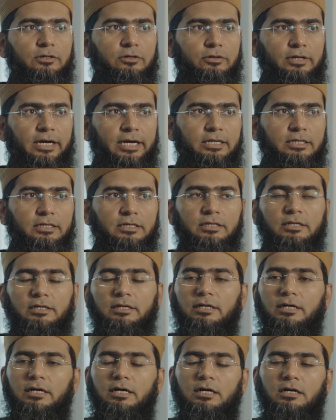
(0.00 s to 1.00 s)
right?
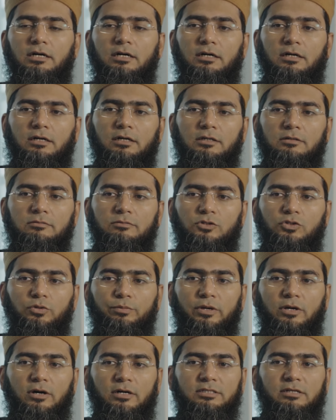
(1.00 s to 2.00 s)
So
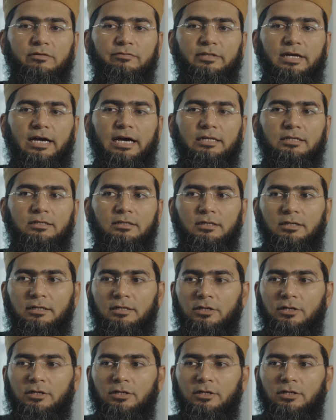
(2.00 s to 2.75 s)
because of that,